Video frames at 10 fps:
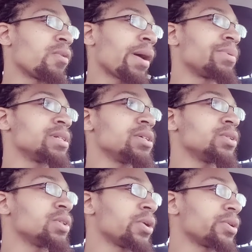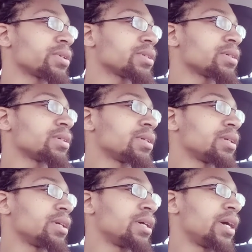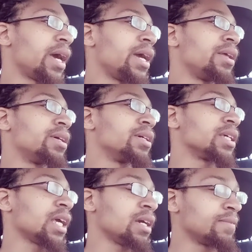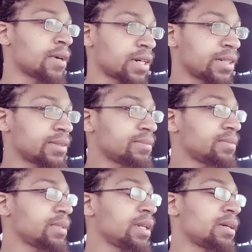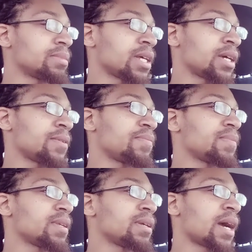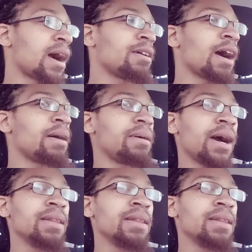rappers, Lil Durk and King Von. You know what I'm saying? I